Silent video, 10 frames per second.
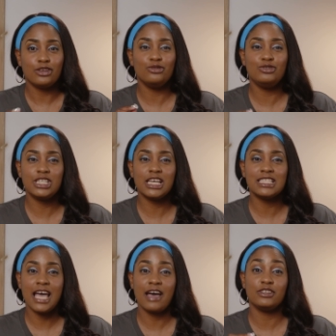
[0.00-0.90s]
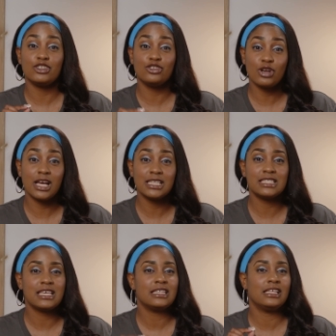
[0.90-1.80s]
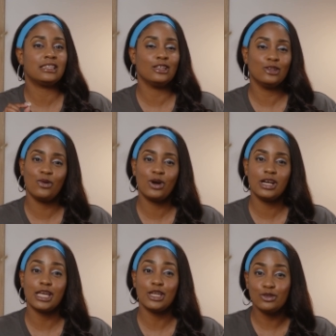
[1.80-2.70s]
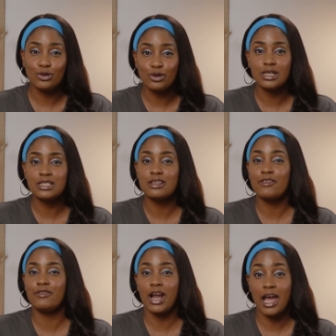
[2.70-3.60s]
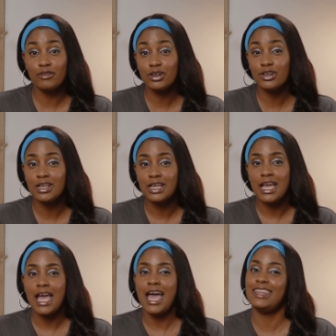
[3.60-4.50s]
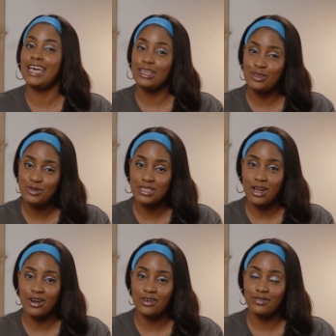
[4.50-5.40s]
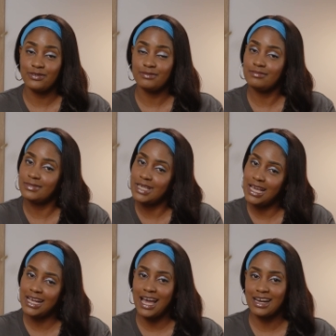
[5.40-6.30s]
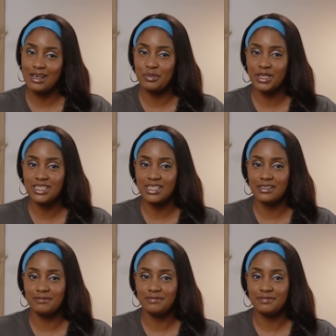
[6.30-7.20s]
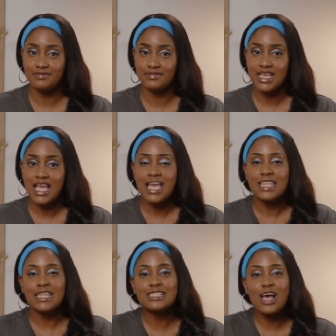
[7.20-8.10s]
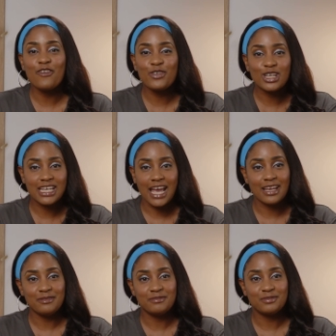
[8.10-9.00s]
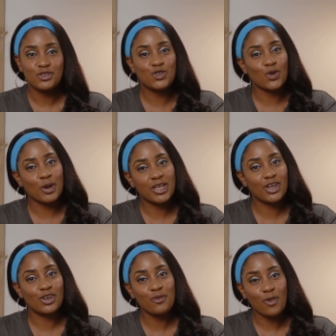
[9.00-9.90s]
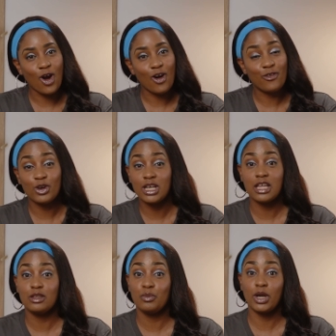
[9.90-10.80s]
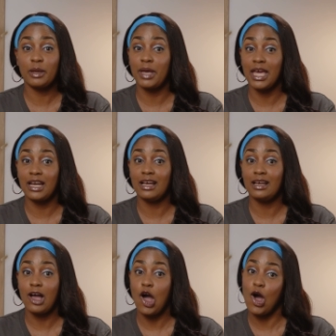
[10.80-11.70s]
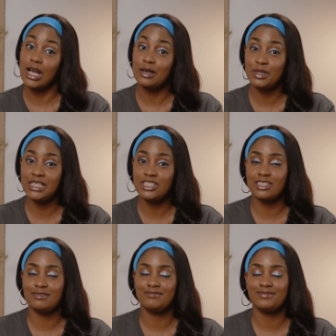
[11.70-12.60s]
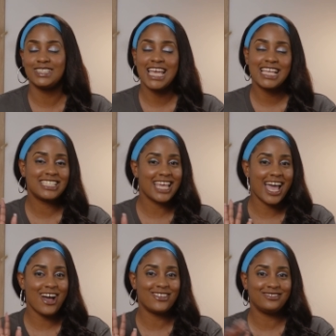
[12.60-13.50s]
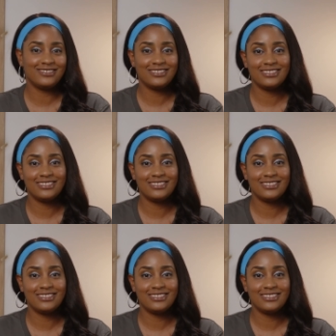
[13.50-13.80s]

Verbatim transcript: You just have to trust that the Lord endures forever and that you serve a God of completion. That's all for today. Join me here tomorrow for another Morning Manna on completion. Ciao.